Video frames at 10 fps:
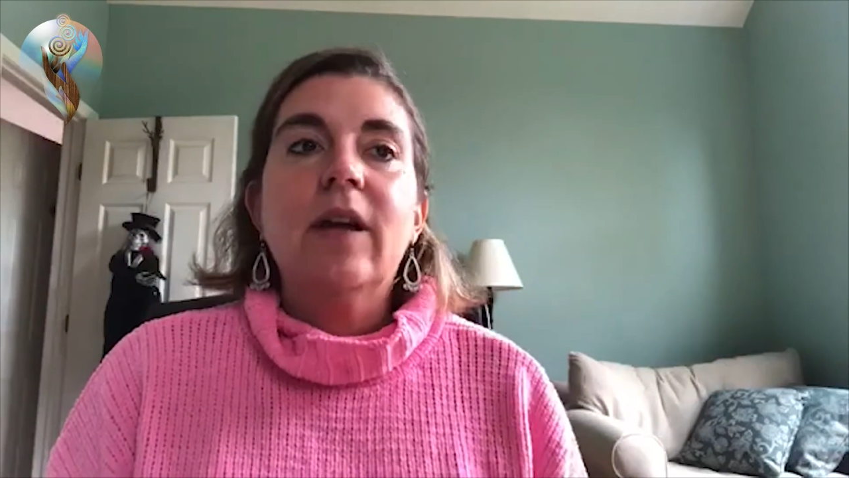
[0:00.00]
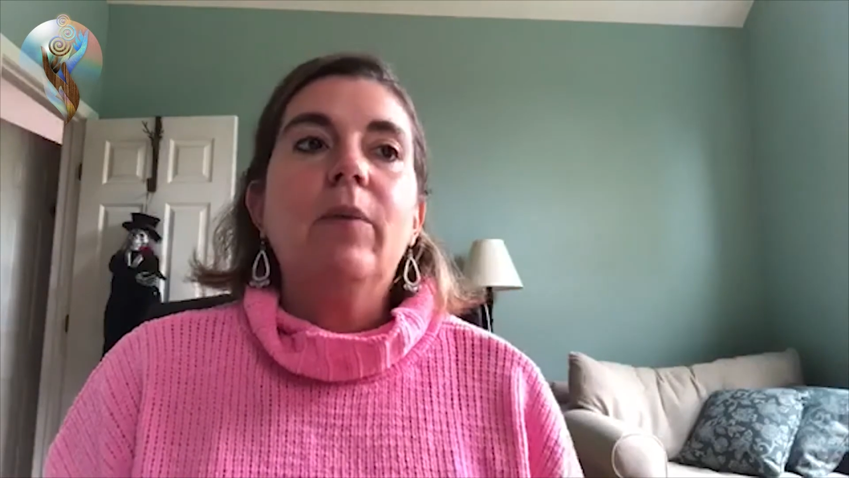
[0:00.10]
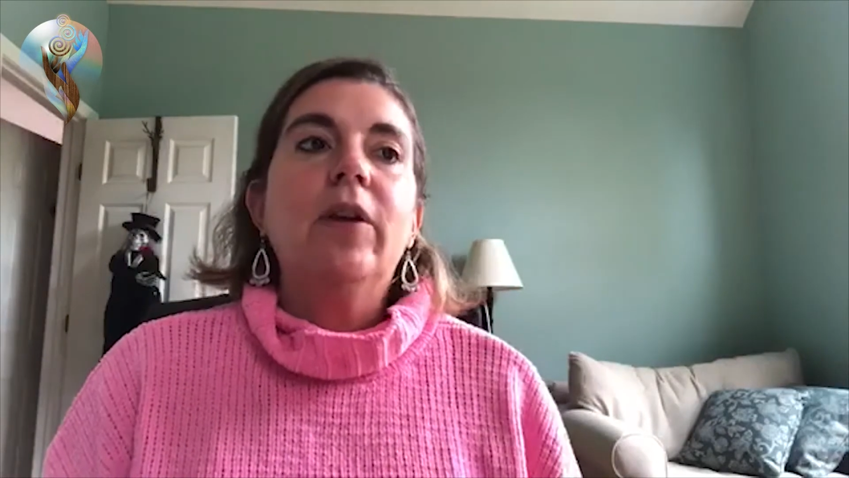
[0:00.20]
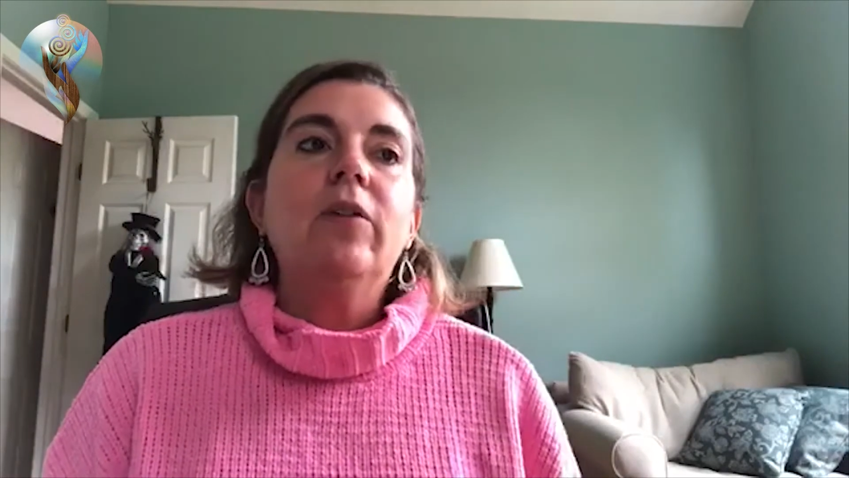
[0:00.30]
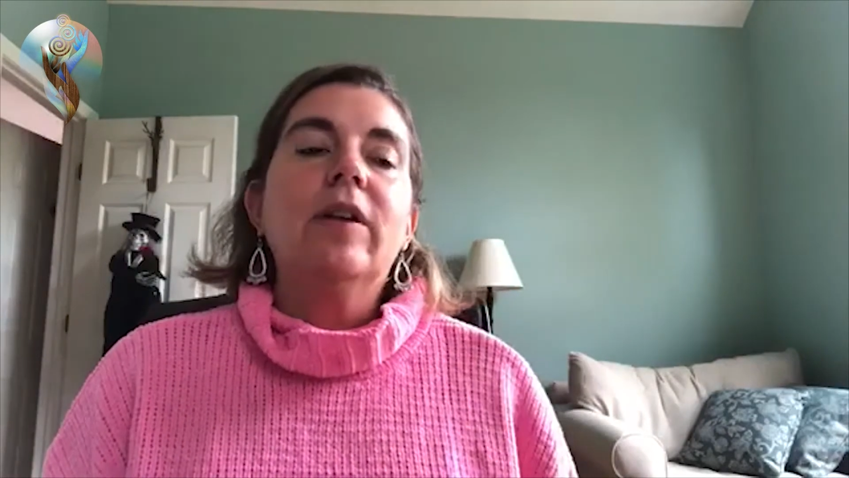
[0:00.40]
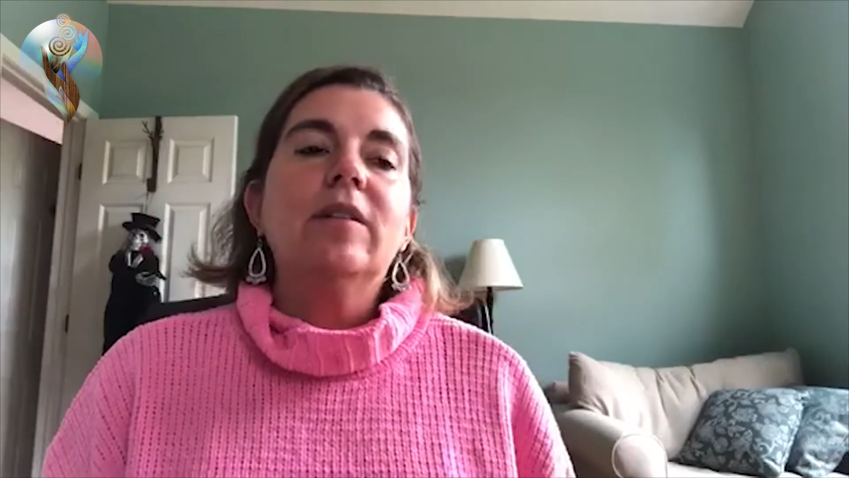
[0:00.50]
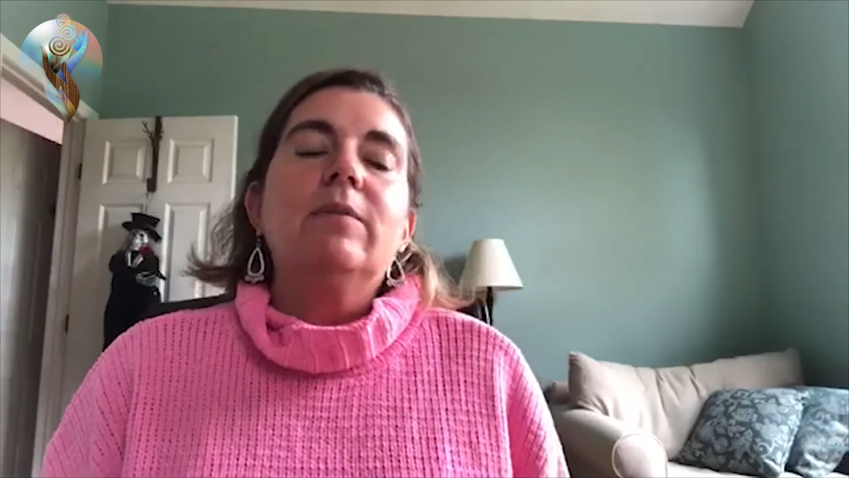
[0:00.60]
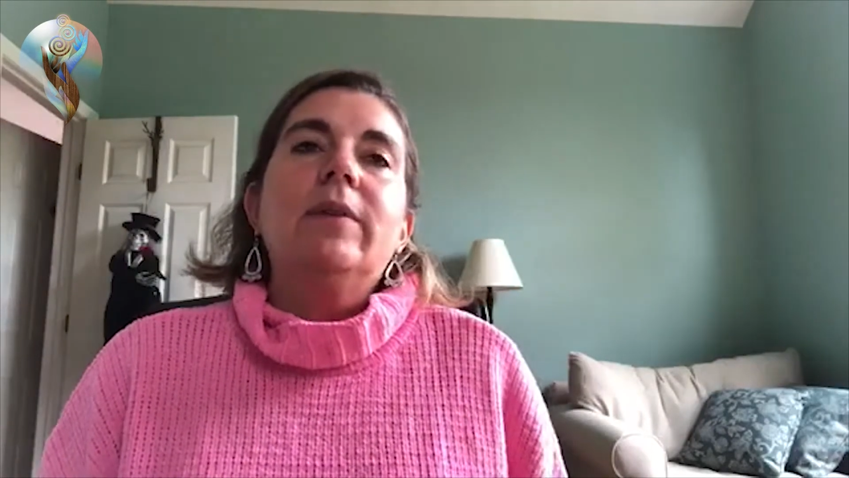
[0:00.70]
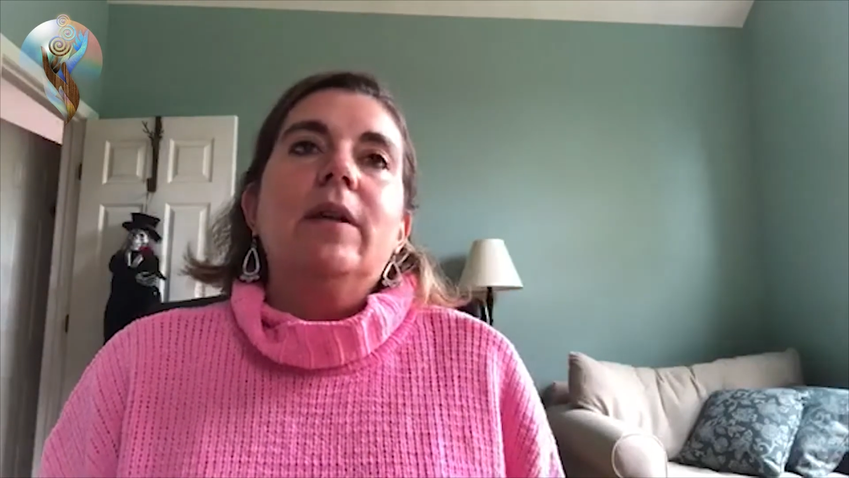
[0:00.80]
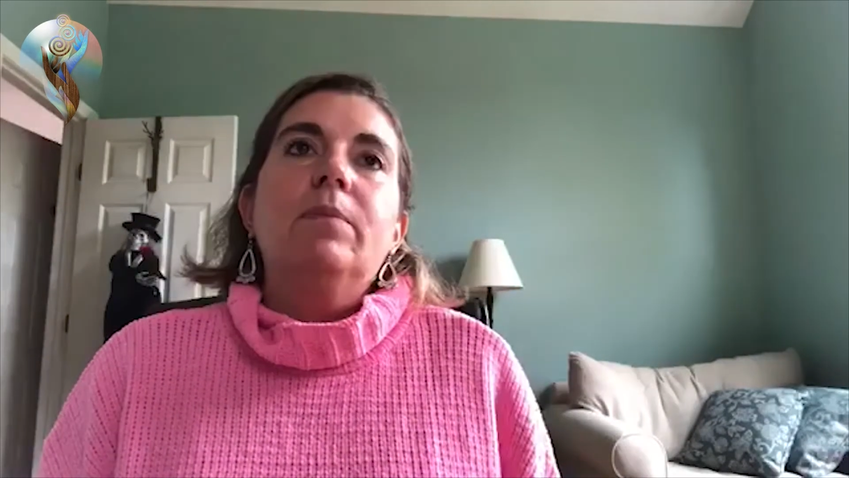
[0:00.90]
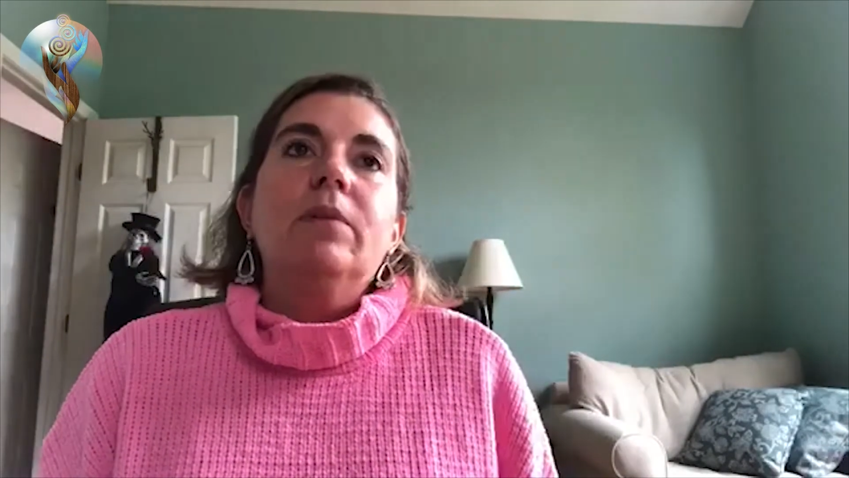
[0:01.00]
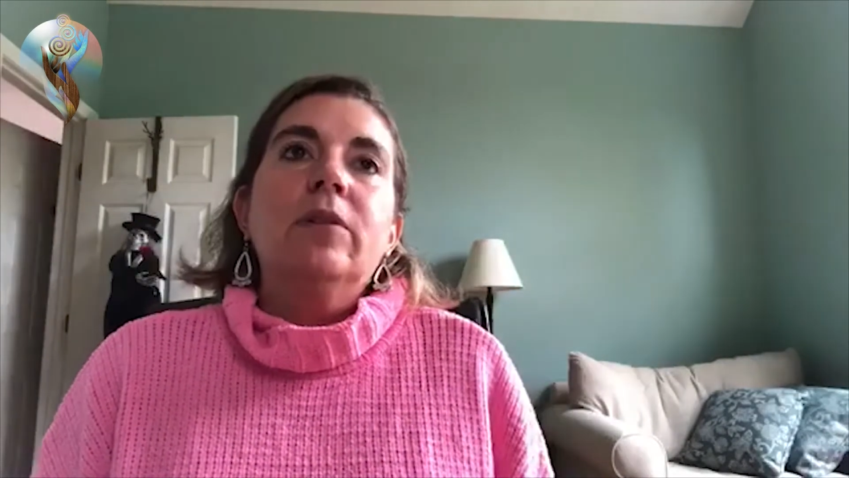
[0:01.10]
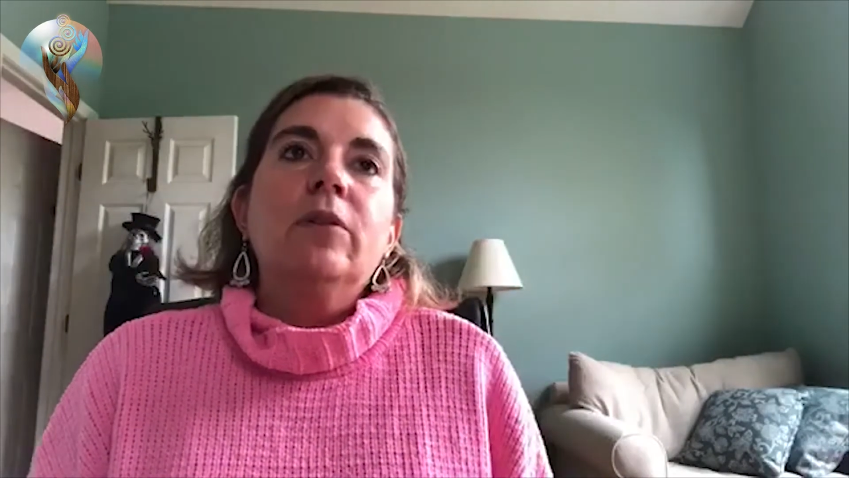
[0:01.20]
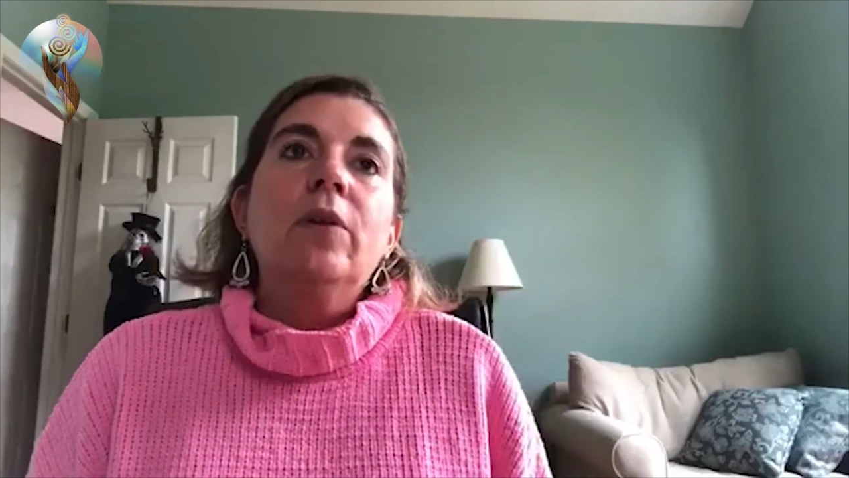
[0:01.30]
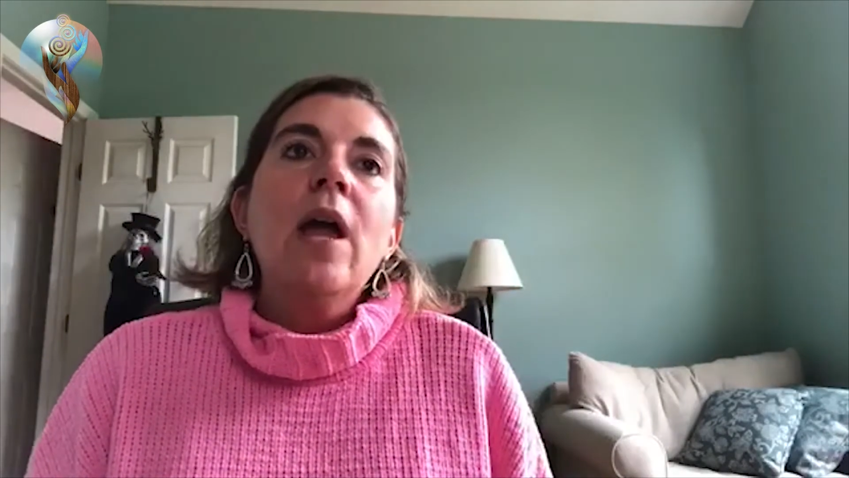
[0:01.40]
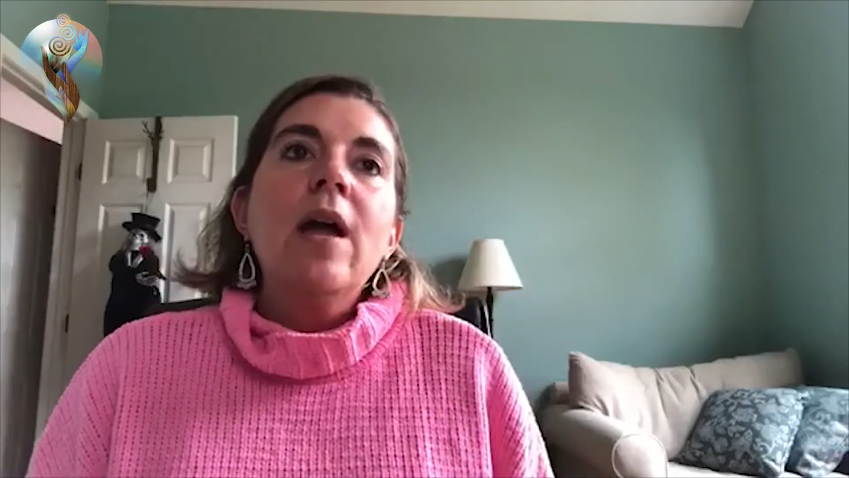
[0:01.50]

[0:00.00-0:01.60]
I want you guys to be able to